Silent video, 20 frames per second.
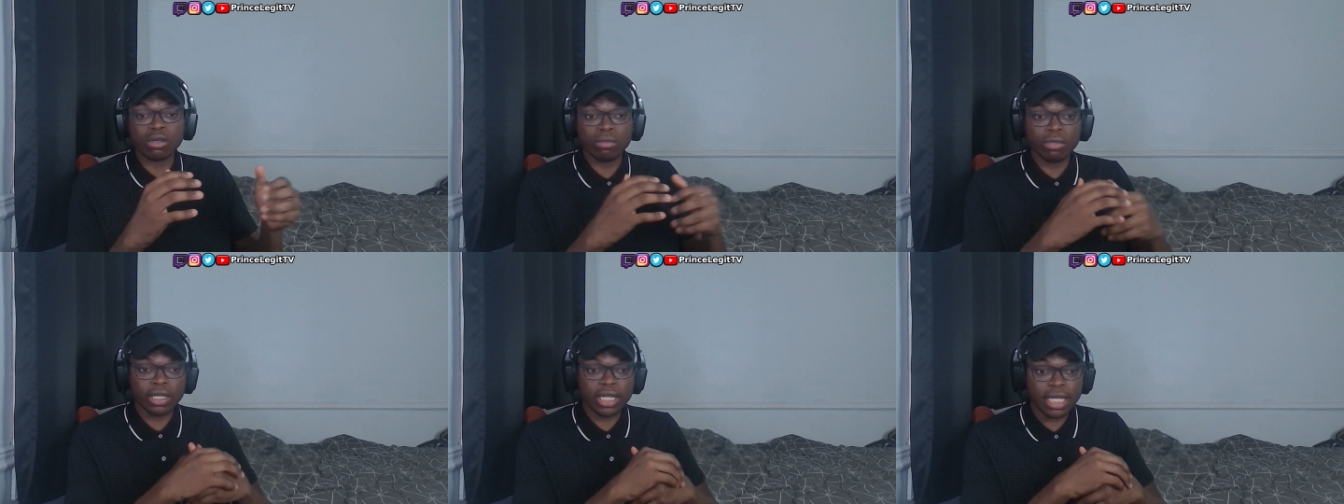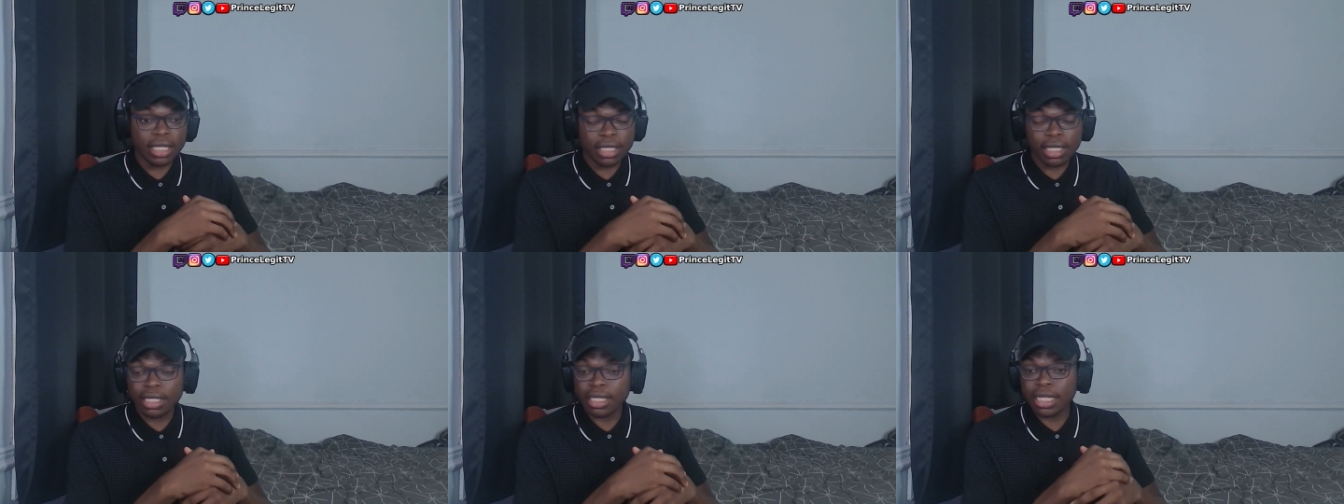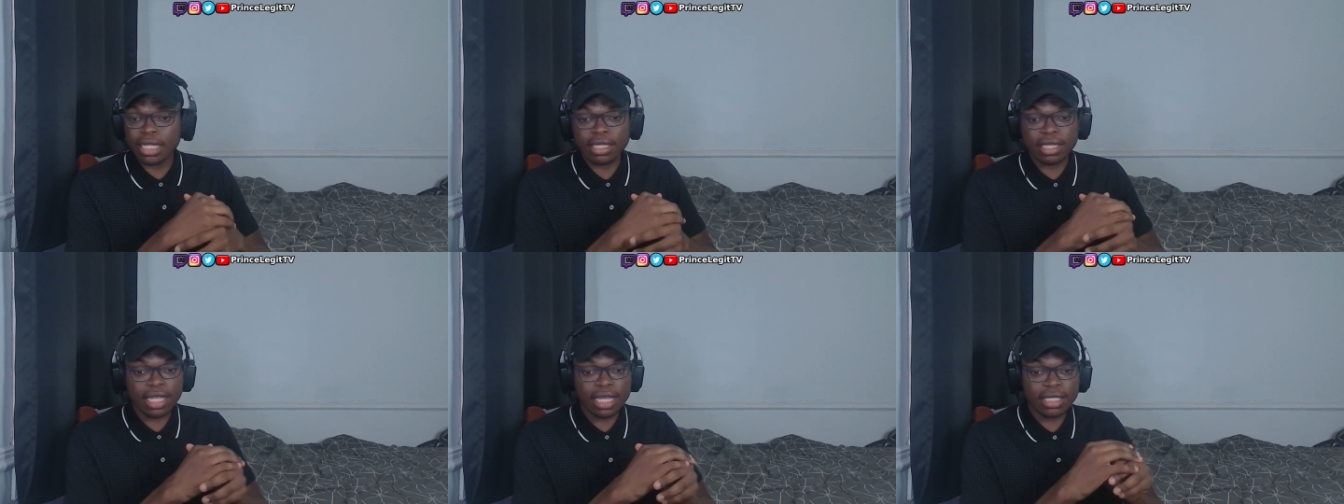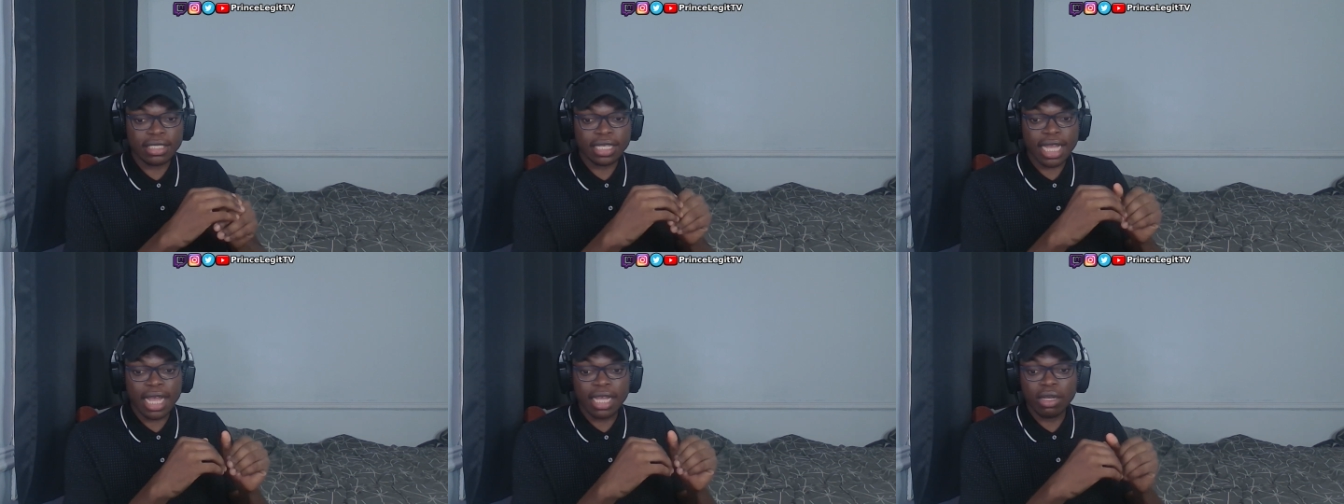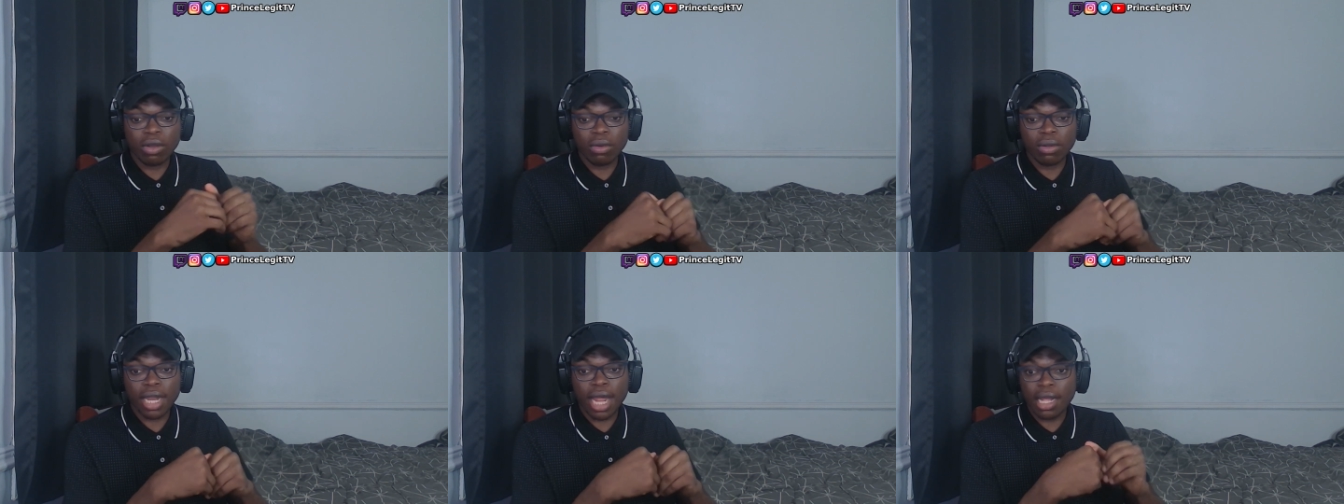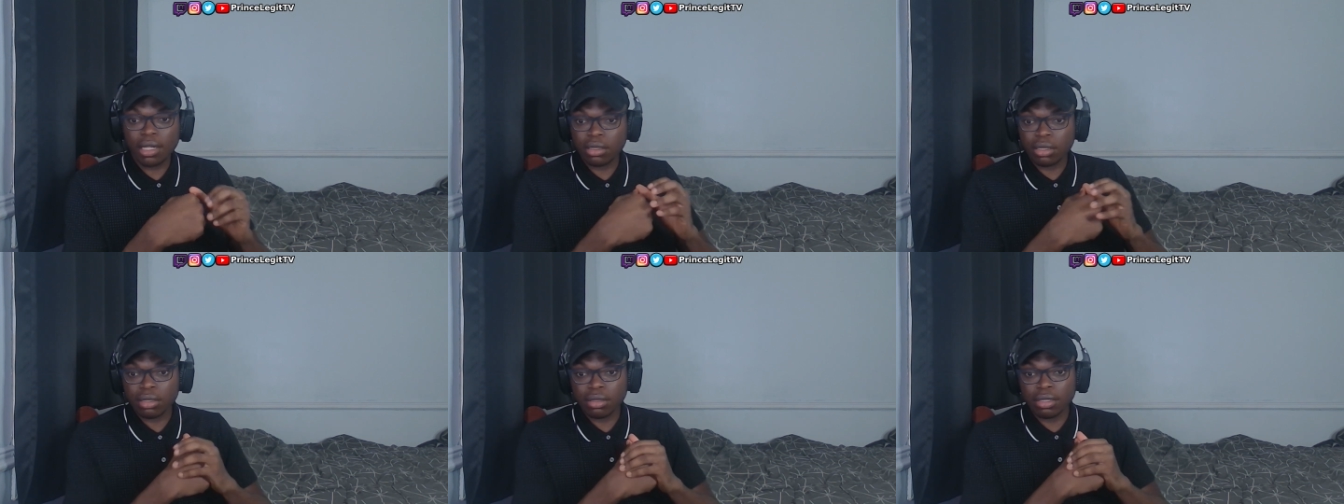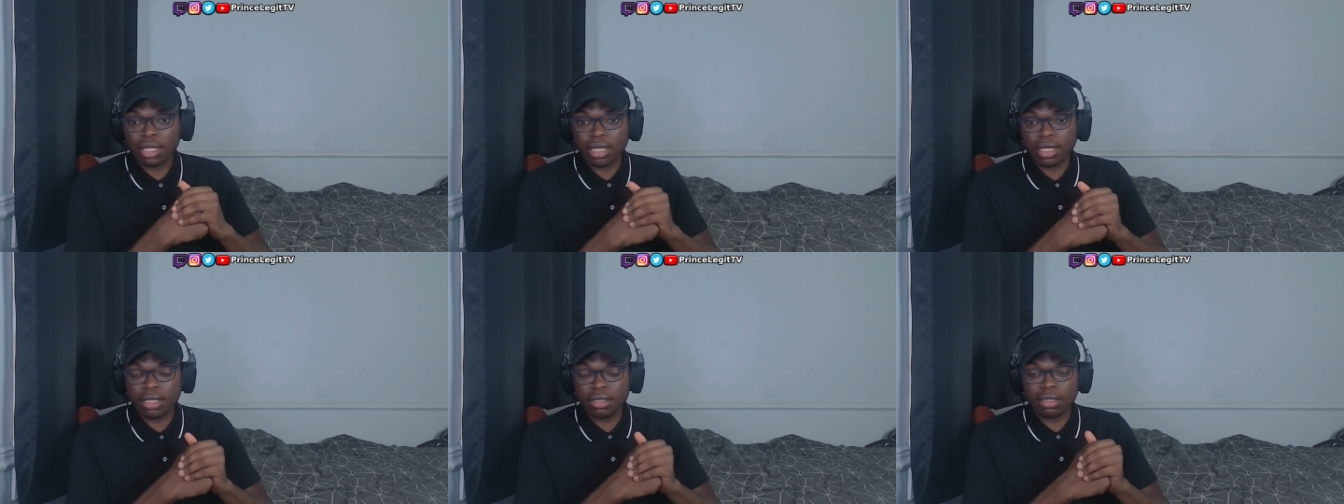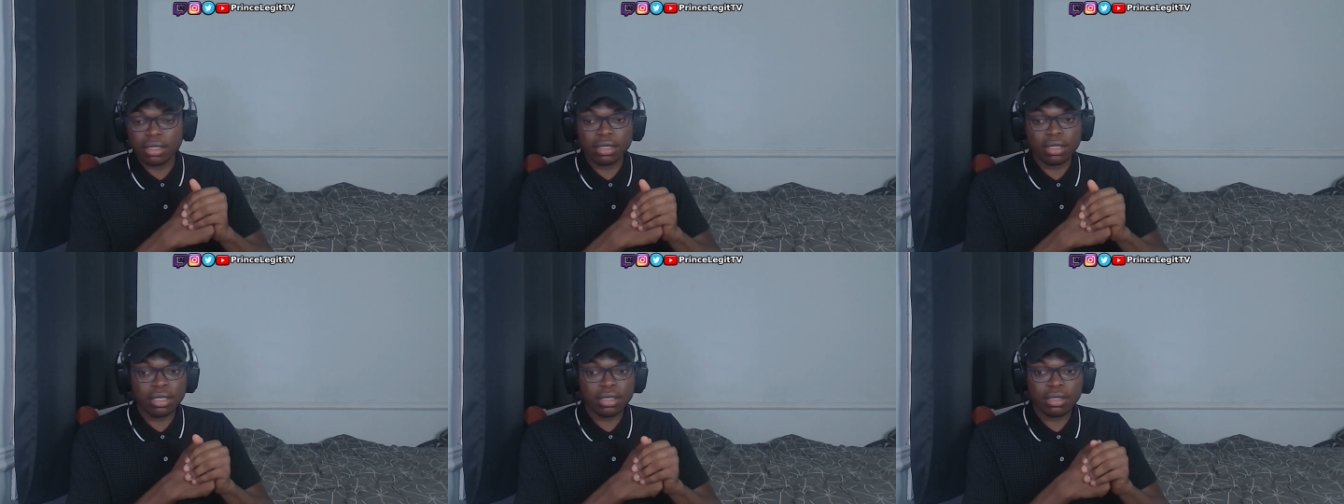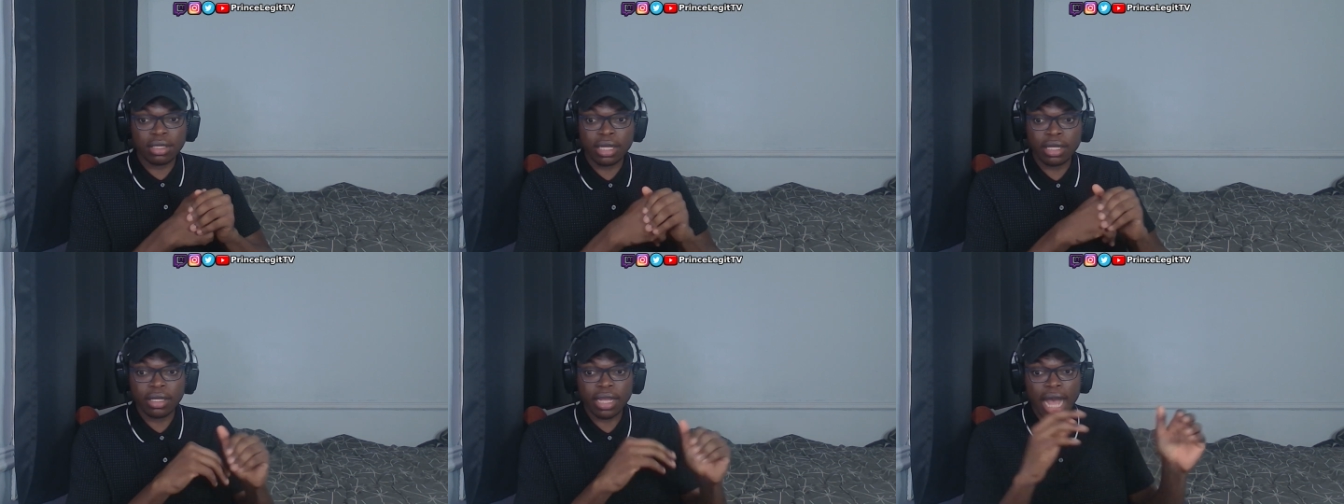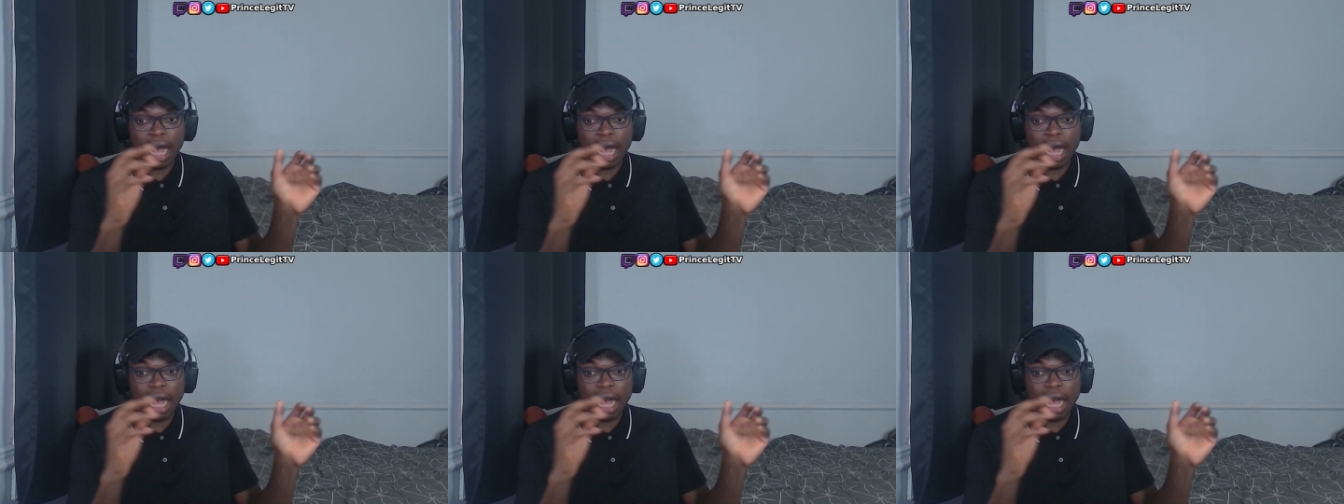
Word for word: but they did their things. I ain't gonna lie to you. They each did their thing.